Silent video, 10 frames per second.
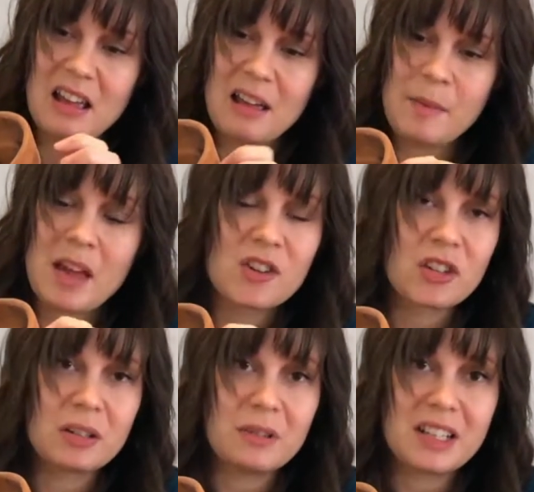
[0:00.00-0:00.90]
I'm
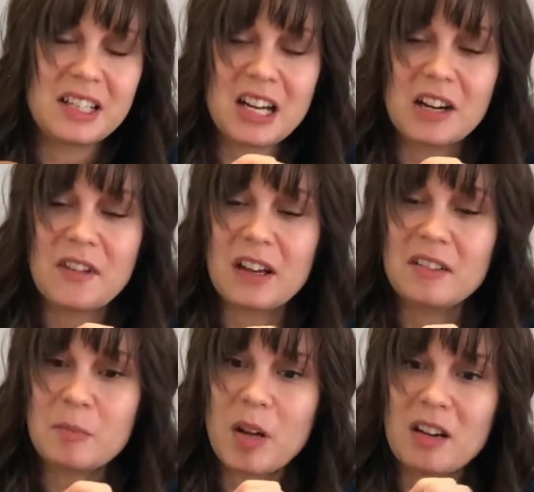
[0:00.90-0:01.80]
actually really terrified of
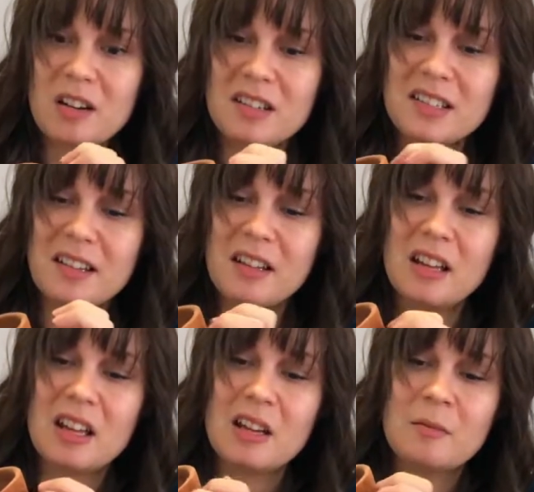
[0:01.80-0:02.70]
spiders.
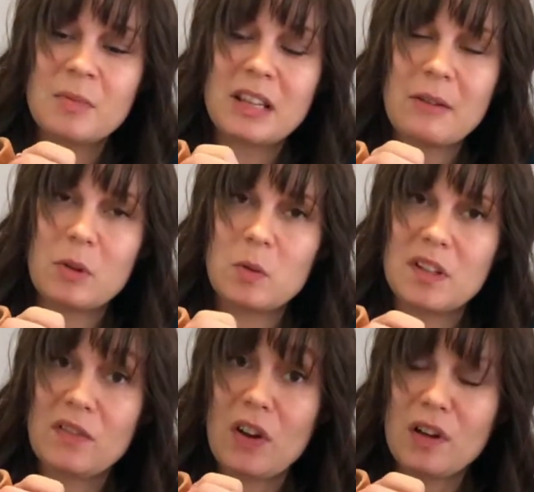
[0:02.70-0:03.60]
That one
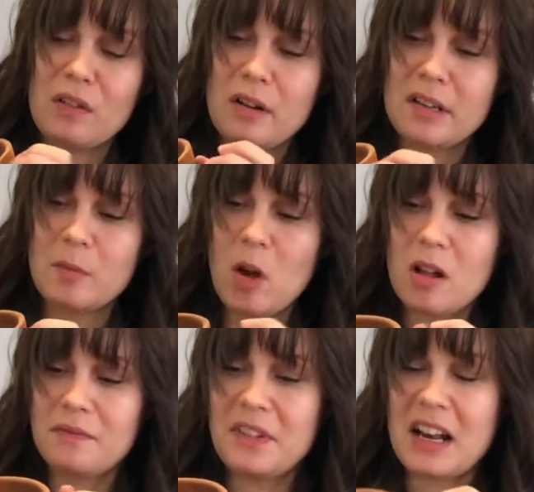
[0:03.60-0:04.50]
was very, very small,
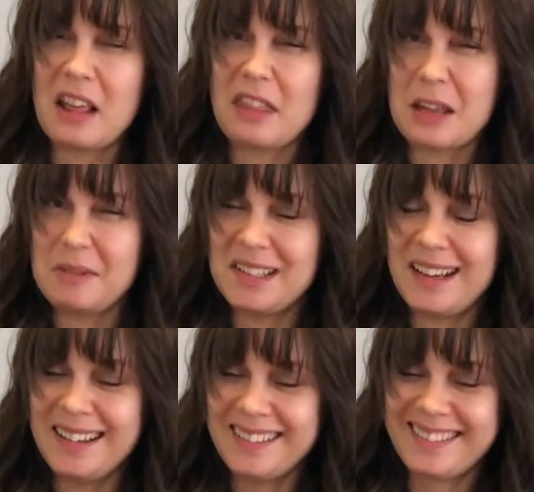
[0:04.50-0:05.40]
and I think it was dead